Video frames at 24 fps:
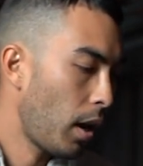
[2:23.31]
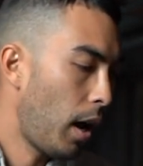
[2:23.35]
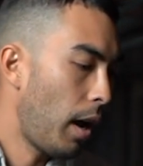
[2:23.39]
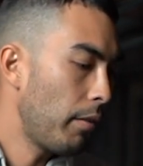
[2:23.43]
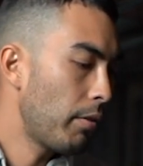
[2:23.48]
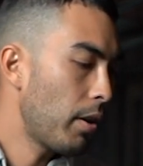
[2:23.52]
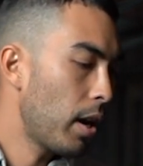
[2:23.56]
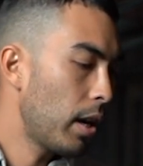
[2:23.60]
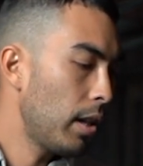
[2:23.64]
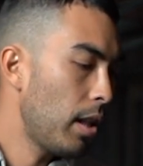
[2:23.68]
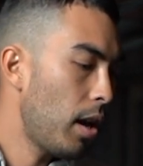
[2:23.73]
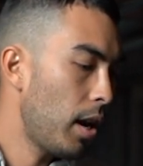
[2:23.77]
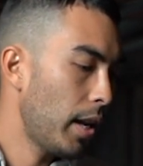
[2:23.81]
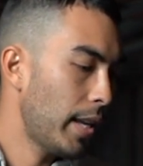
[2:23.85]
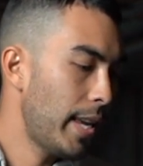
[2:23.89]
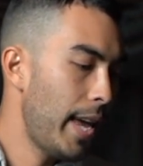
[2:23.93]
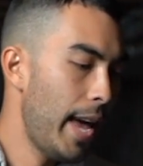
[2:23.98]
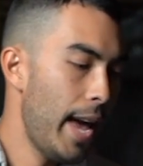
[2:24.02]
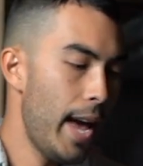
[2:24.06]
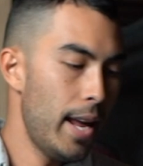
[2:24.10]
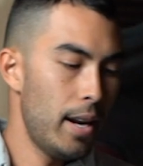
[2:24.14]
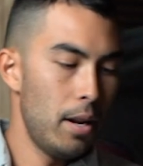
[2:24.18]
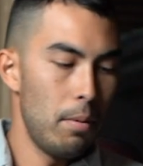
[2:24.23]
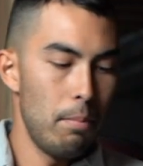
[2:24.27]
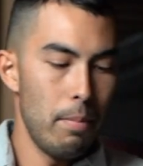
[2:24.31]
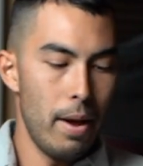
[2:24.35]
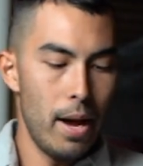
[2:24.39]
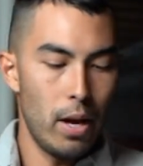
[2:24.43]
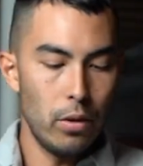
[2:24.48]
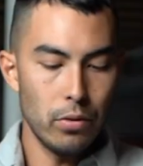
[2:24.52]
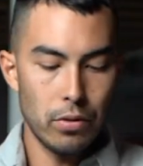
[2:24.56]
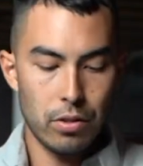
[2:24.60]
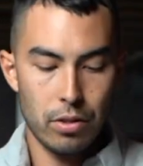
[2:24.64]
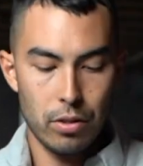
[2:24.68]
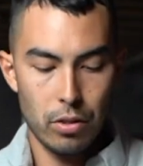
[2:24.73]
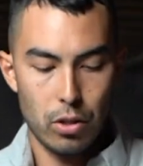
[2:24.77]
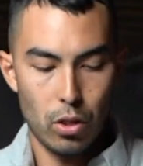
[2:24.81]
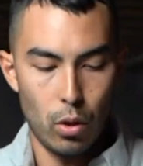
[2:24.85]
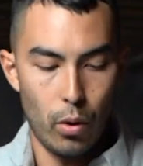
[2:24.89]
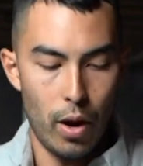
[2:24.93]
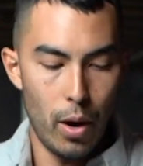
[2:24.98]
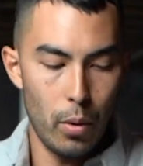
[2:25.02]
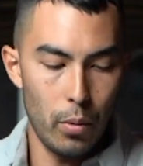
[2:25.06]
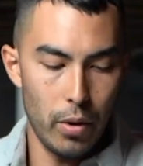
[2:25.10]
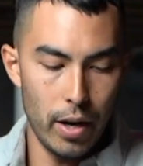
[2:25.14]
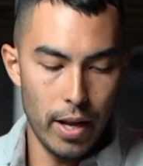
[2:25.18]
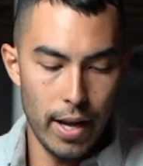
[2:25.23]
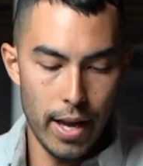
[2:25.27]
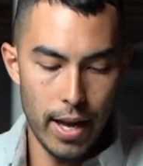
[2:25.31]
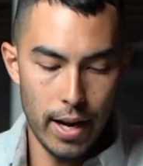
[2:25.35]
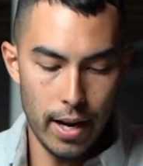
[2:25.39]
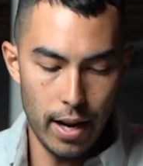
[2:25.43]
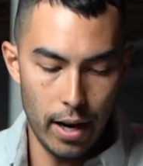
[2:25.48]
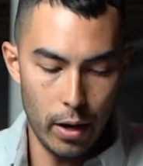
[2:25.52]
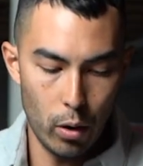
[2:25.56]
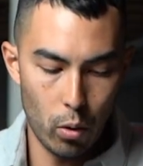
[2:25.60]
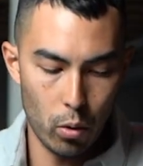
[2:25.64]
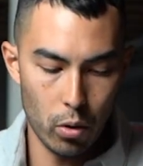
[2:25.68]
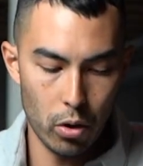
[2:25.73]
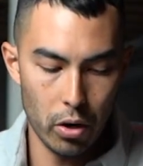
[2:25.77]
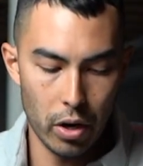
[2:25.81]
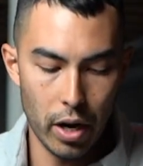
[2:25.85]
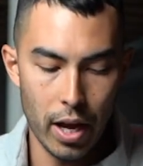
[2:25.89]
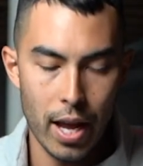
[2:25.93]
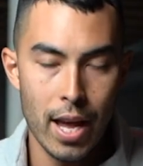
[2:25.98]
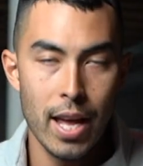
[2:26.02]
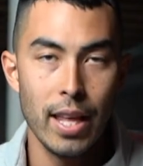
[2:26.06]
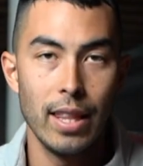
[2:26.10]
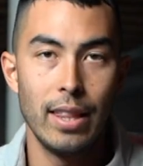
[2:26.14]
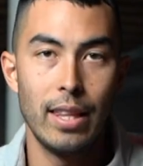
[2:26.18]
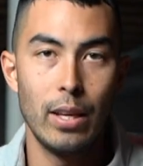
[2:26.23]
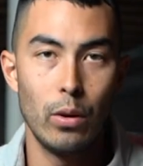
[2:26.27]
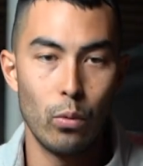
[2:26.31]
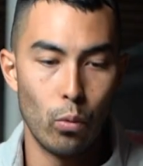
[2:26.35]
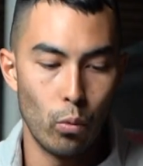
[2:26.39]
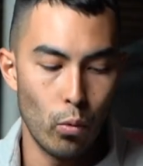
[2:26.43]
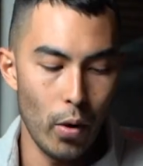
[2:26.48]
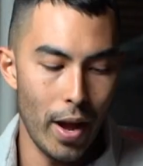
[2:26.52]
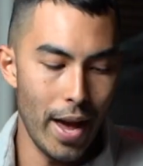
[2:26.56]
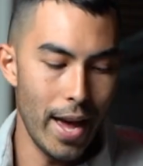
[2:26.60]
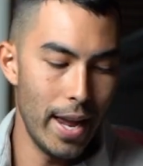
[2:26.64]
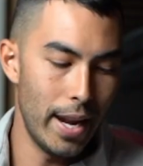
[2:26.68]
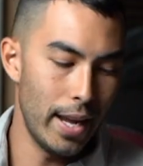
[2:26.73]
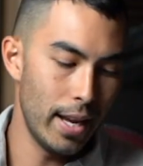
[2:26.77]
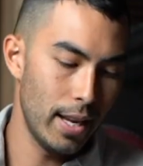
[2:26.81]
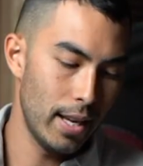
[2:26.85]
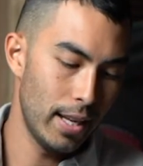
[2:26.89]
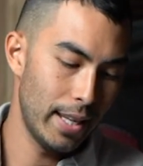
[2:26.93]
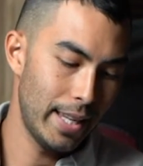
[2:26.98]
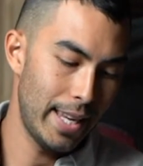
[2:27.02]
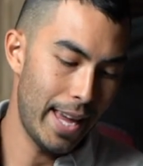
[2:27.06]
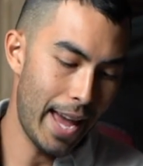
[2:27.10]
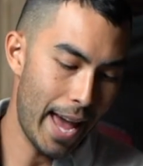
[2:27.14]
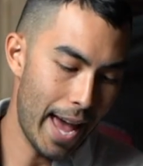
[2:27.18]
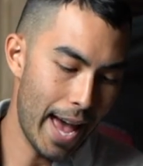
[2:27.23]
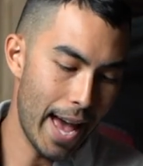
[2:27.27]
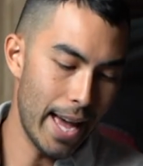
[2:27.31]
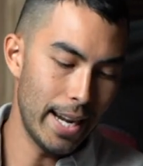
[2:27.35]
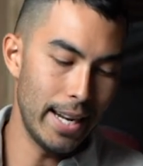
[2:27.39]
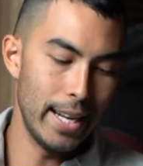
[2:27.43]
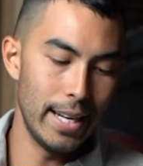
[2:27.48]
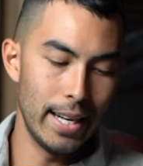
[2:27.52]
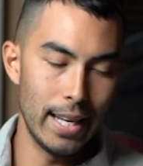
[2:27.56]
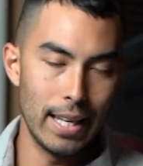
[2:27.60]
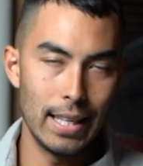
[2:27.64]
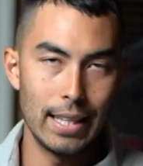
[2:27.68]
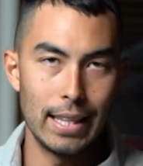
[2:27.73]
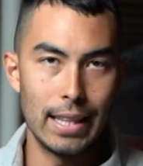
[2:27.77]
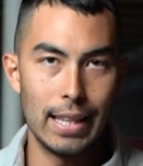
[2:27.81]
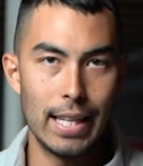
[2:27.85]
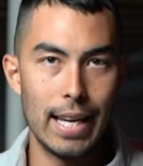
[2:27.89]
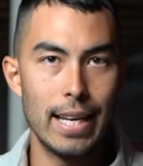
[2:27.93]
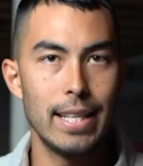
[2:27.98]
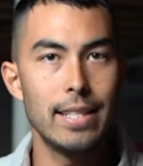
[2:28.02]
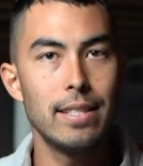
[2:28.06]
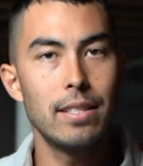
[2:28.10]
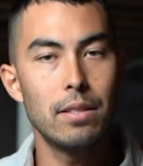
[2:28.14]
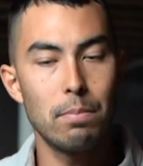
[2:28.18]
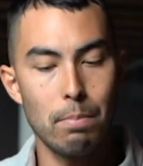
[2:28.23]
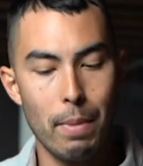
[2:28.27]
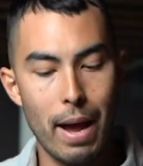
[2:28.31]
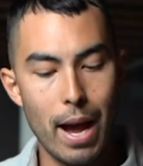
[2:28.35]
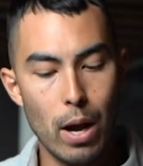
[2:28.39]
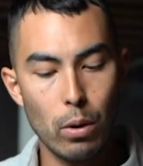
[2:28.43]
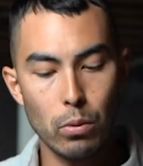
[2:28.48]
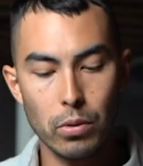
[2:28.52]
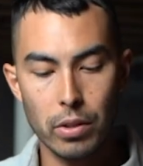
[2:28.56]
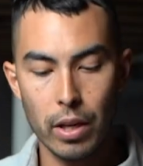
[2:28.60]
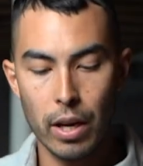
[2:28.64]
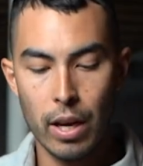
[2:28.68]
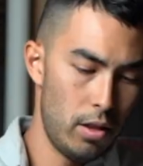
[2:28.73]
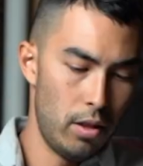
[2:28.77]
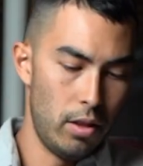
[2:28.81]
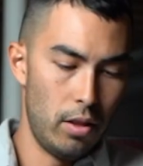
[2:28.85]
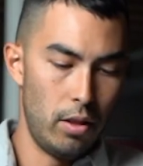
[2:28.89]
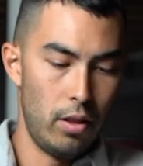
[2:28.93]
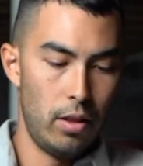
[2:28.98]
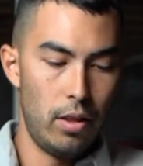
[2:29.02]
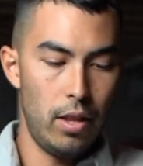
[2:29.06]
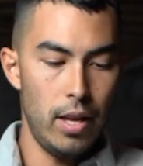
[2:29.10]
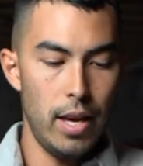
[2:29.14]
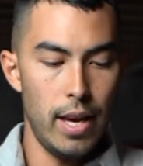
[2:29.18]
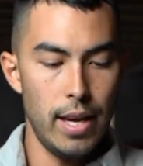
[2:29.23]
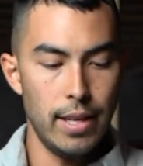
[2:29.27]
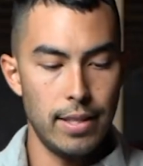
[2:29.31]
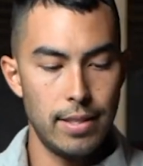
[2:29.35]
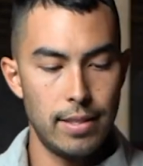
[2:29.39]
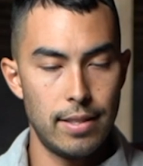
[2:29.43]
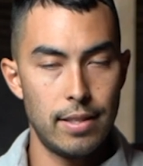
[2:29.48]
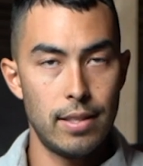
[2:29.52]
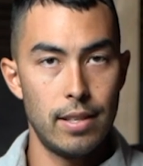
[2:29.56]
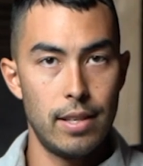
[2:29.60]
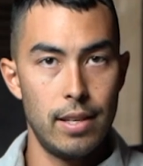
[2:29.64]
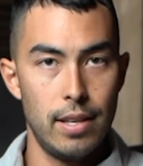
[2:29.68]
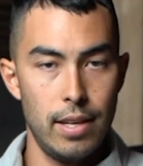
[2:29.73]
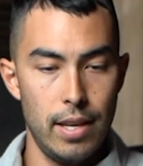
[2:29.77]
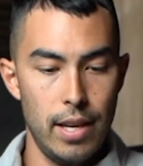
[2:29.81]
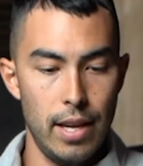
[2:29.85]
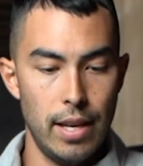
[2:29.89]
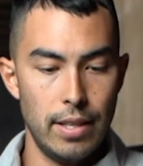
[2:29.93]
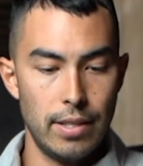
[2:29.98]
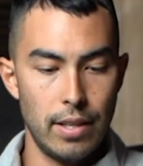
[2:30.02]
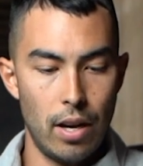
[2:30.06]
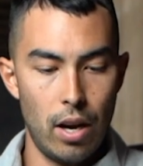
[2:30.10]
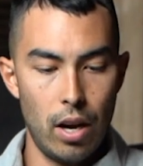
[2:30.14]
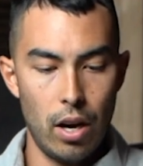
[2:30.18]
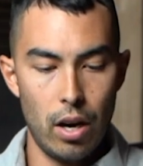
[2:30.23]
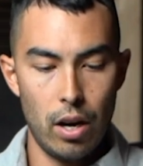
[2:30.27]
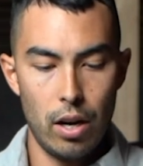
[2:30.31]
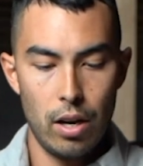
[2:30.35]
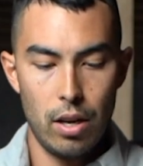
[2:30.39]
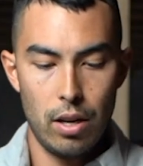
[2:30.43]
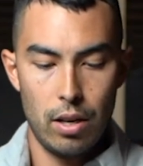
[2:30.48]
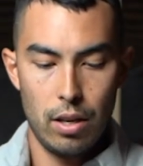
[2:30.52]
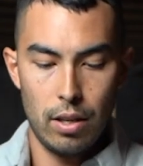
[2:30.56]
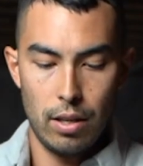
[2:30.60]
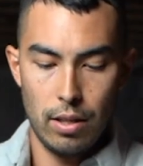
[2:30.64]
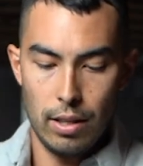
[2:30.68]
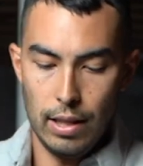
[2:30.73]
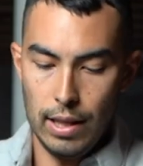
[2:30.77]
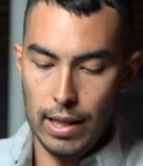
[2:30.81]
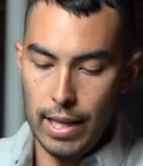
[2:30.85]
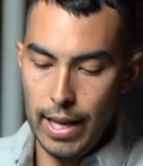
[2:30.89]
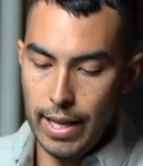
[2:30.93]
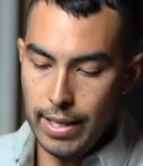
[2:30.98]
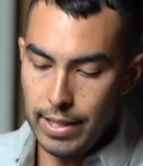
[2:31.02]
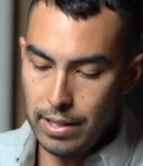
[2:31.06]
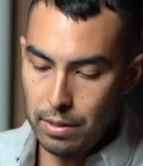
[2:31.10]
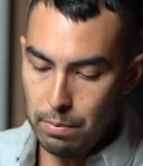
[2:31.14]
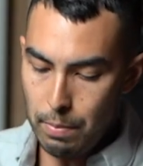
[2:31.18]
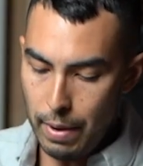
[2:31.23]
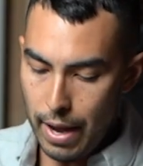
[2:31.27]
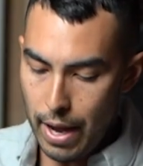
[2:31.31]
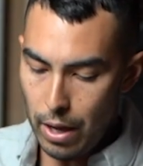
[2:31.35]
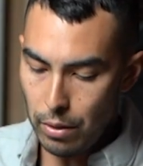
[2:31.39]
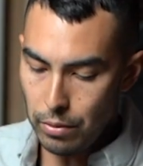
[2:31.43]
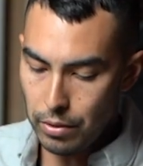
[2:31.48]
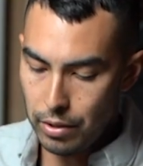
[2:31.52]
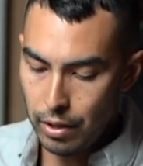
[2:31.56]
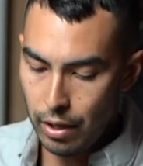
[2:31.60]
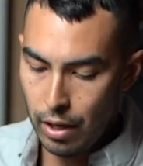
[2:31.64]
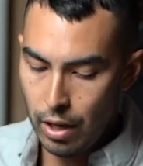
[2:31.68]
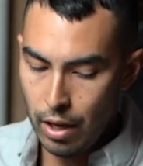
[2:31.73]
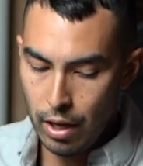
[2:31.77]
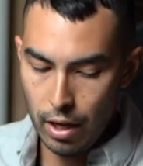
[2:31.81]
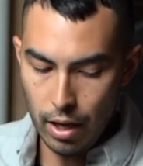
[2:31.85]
I've got a lot of Canon mounts, so I went ahead and I ordered the Red Canon lens mount. This is our lens mount.